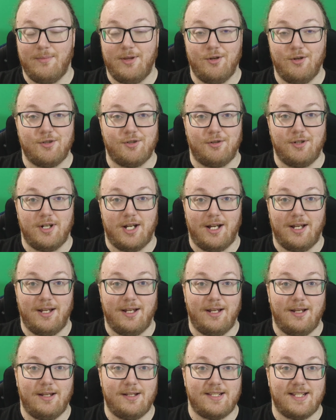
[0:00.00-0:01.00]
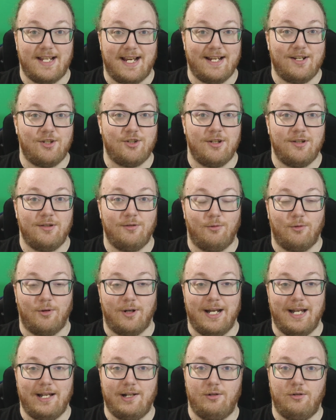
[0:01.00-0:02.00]
those are not sanctioned or
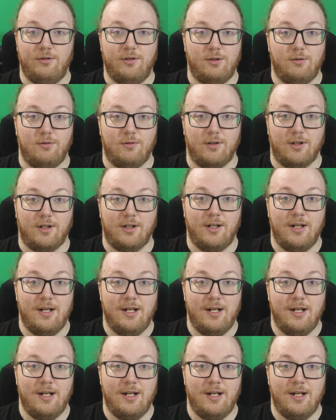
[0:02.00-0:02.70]
held or